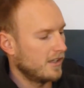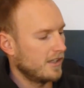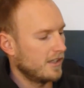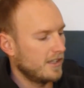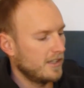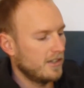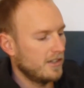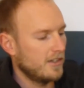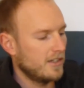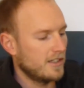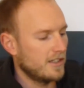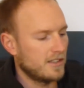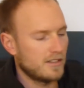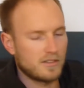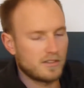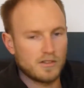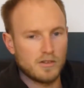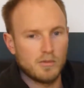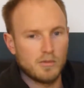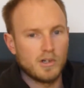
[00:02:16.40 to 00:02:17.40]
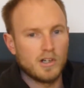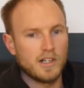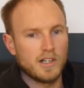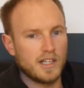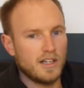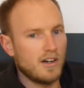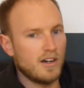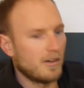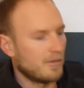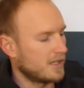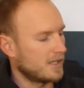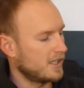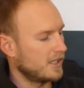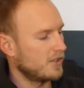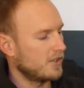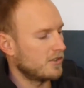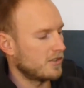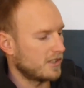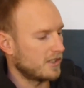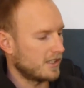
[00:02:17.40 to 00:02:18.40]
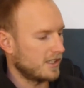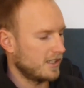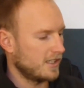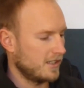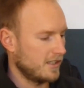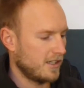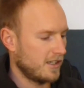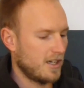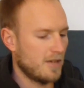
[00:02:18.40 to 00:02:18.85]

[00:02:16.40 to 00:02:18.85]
here is what I got when I ordered it. It